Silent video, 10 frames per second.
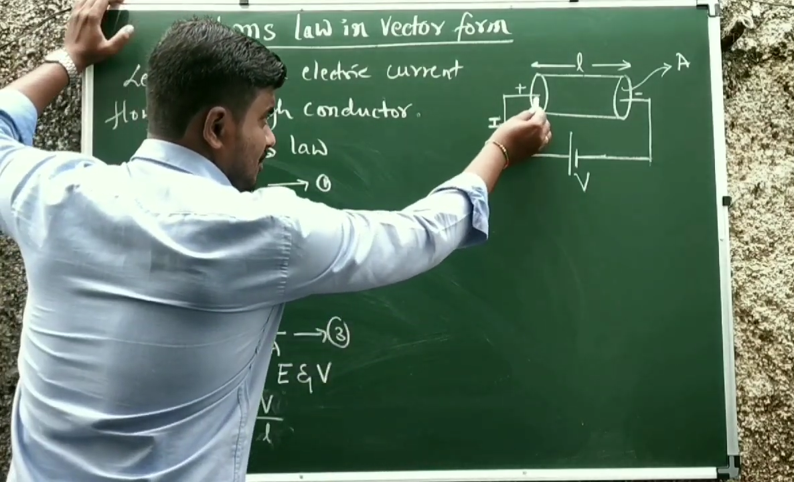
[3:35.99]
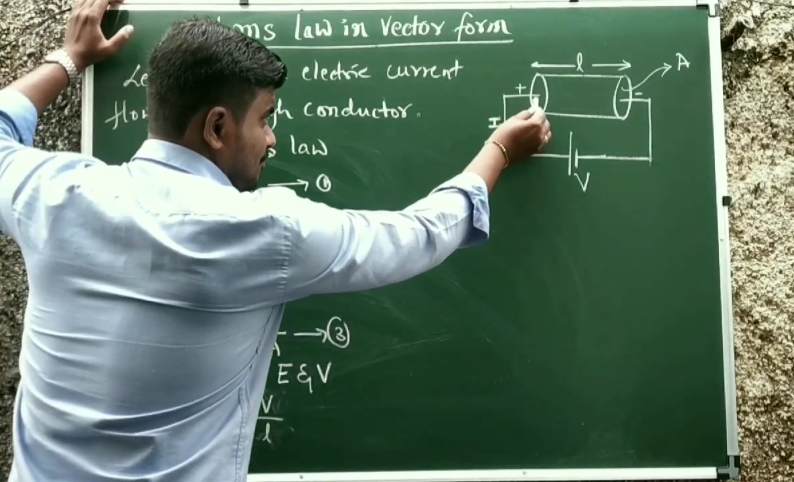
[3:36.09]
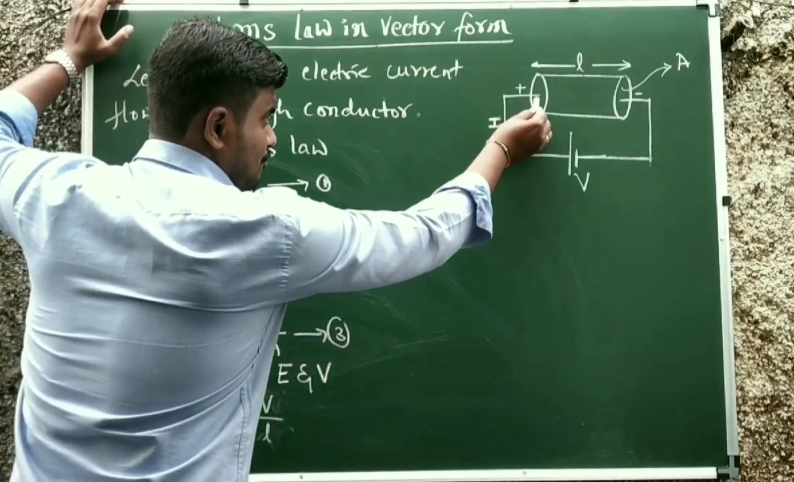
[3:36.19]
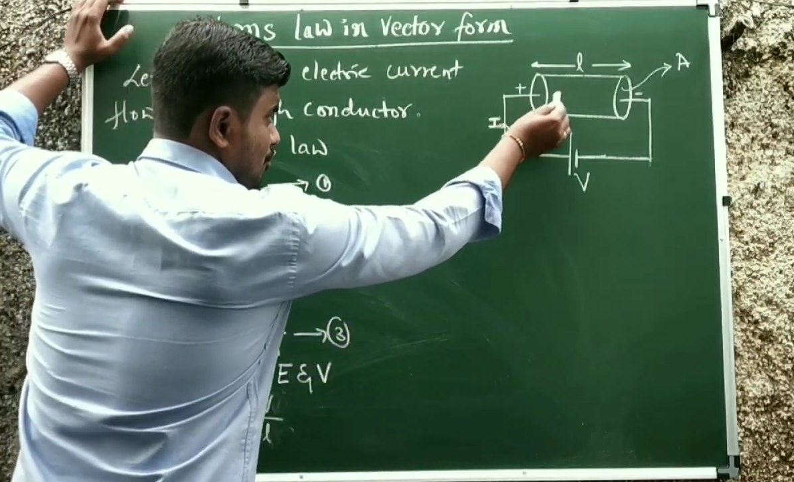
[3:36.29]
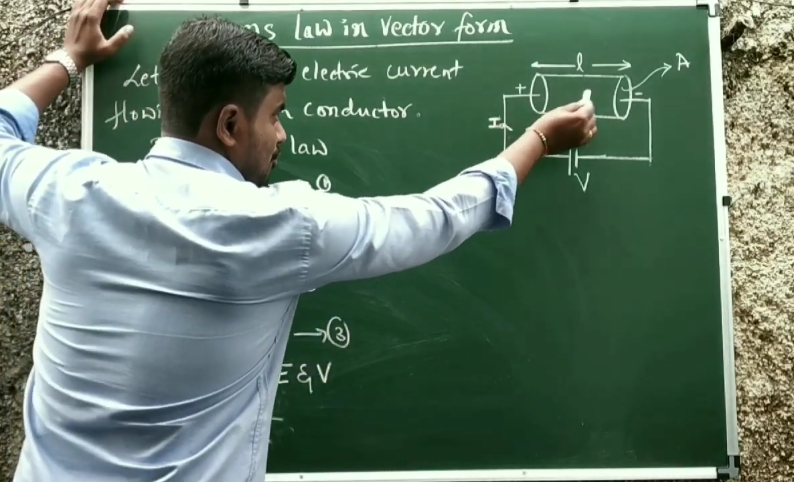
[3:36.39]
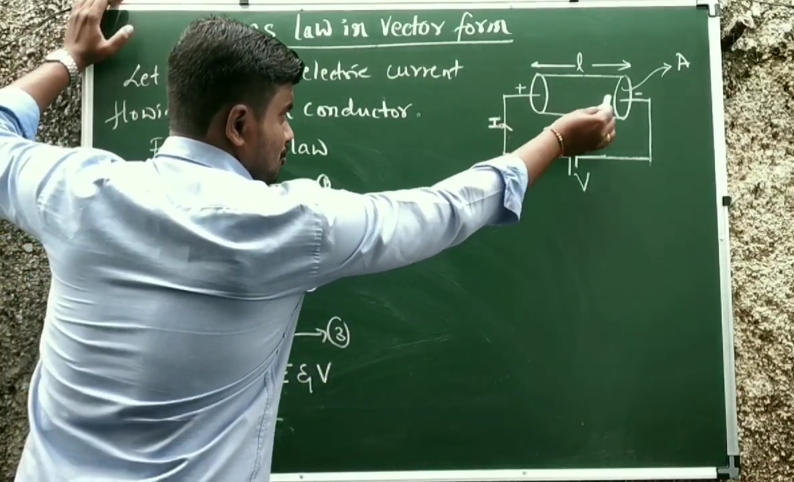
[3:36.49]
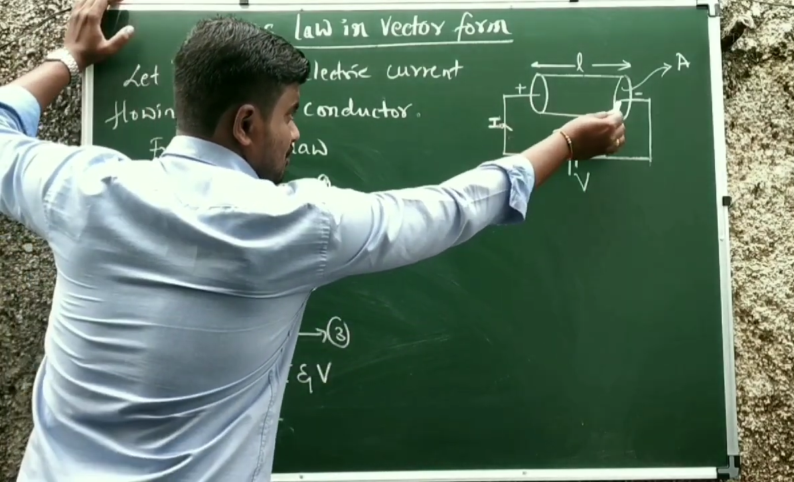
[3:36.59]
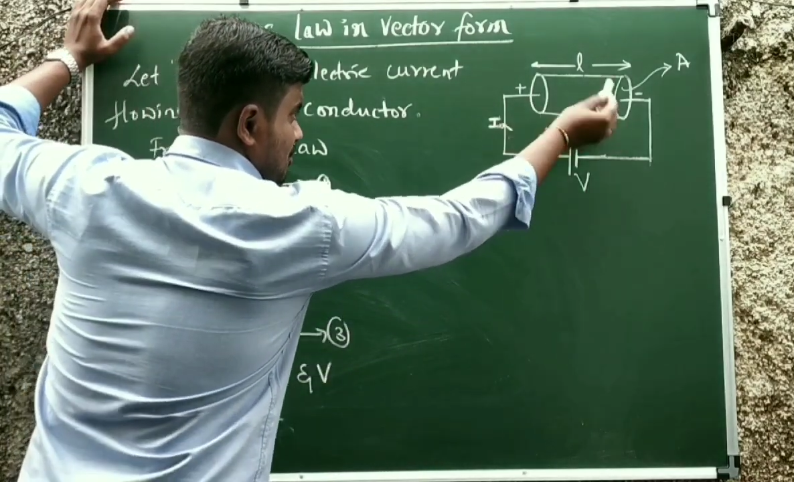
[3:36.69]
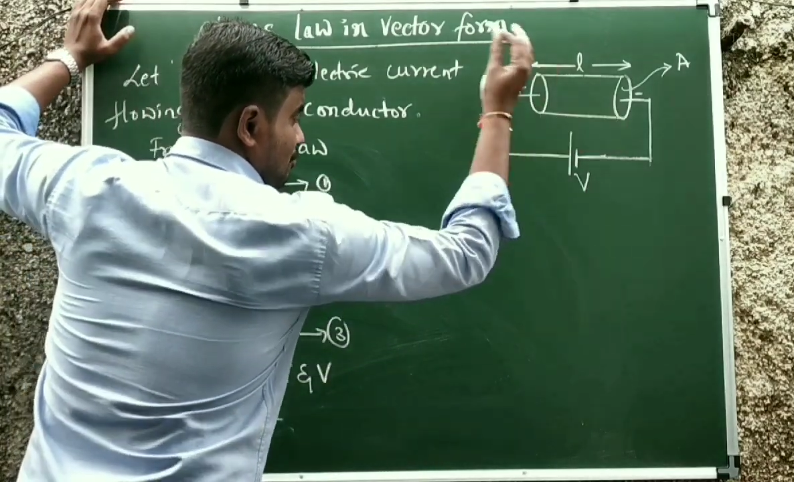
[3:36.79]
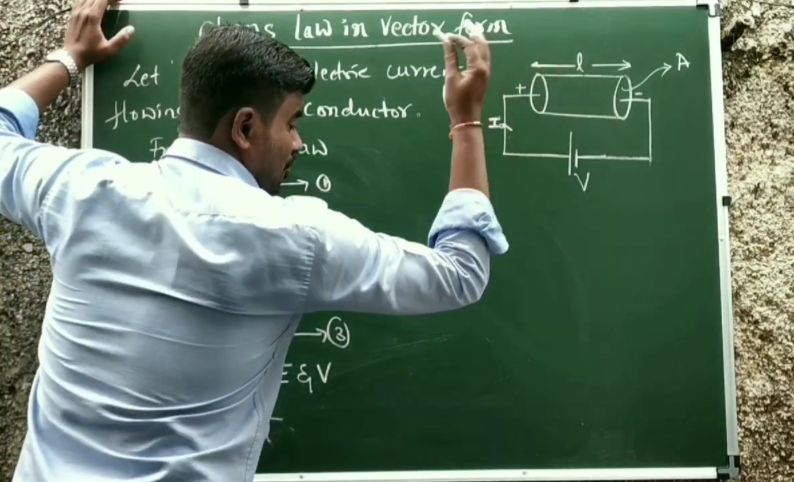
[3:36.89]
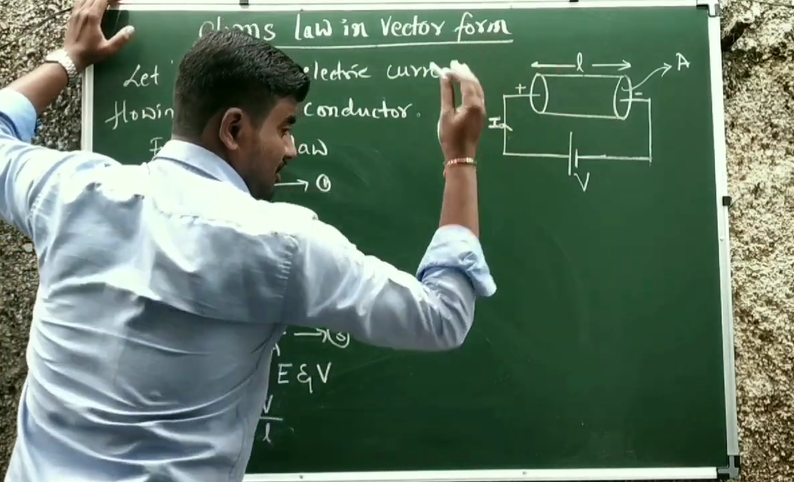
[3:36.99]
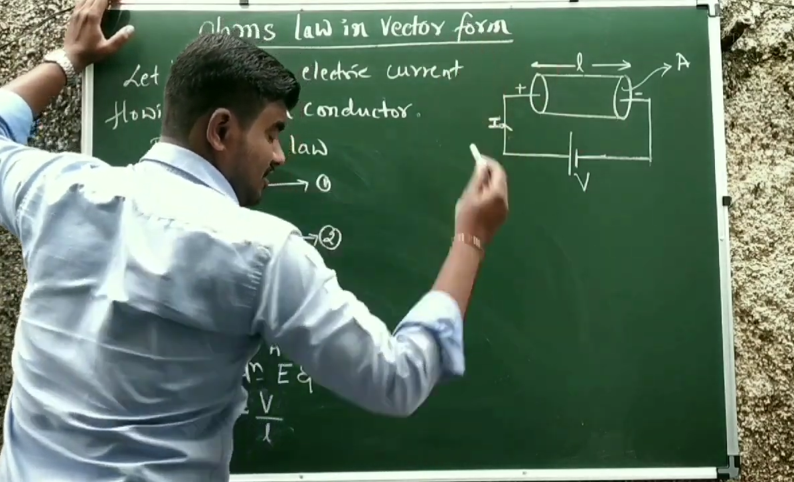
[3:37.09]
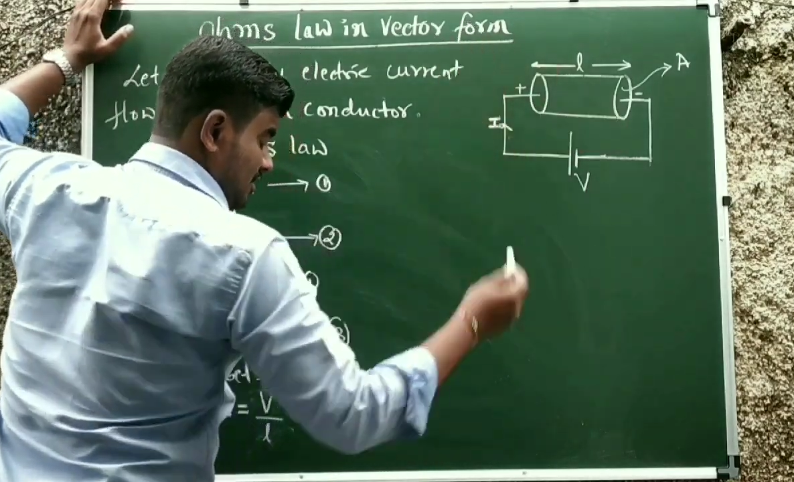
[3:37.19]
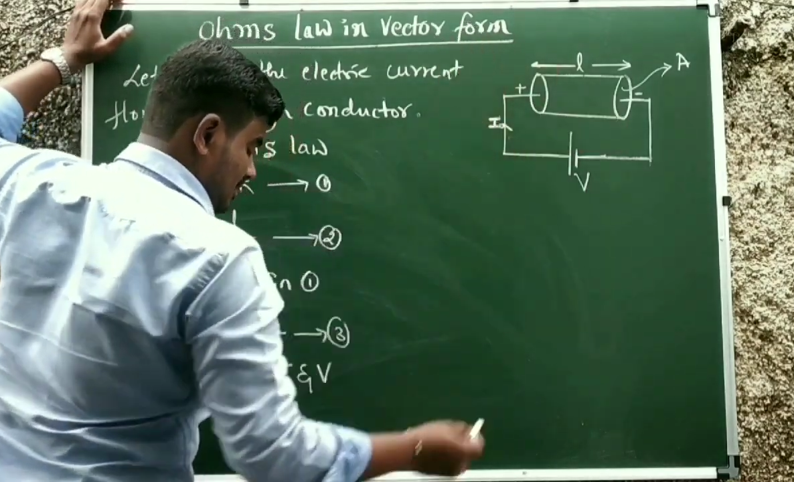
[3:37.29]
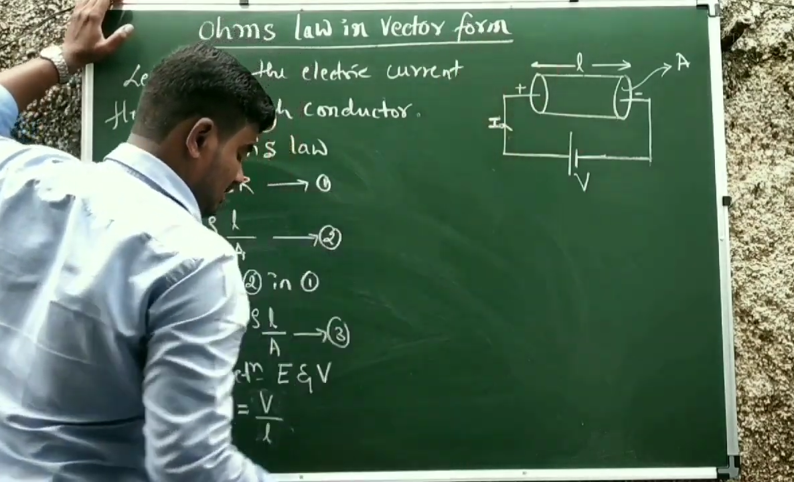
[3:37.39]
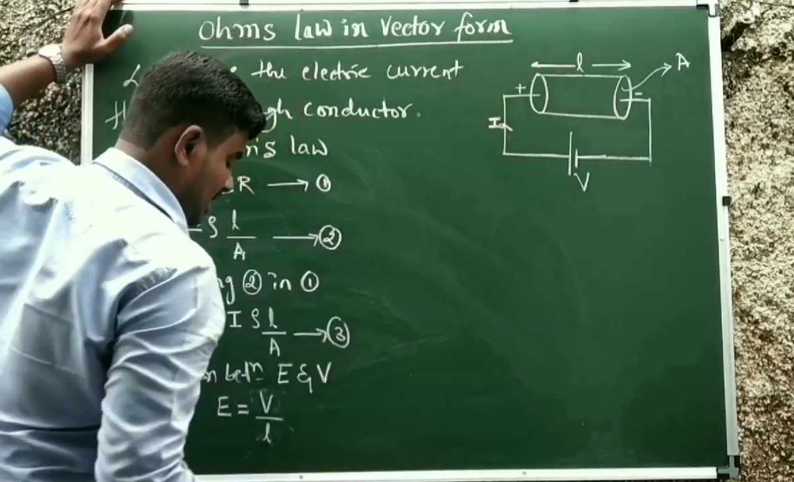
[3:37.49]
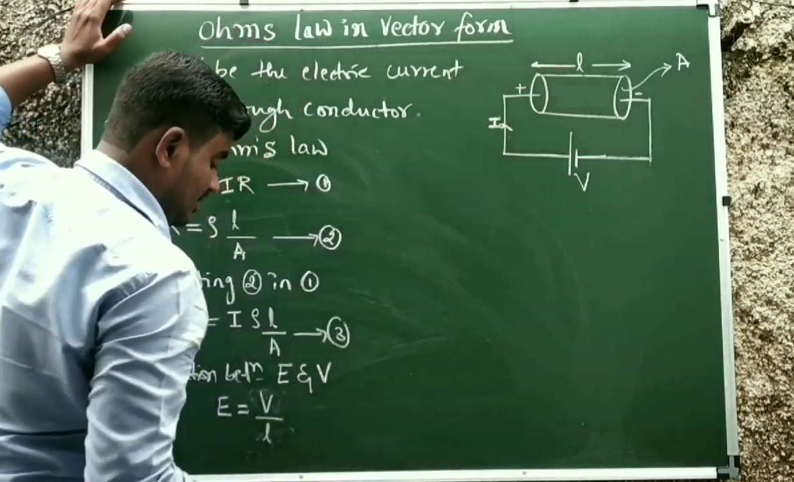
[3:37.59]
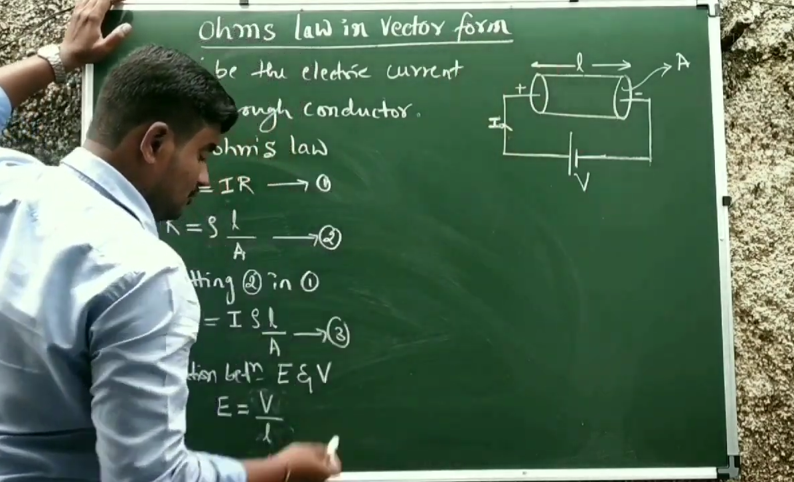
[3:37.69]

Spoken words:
this point to this point. That